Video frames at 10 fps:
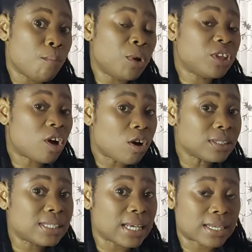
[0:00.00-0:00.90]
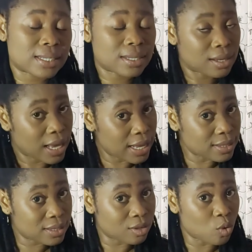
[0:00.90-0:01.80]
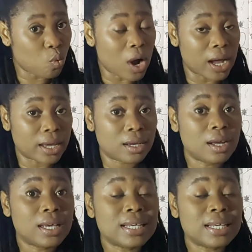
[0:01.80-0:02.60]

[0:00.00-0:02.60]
but the context, hence the why,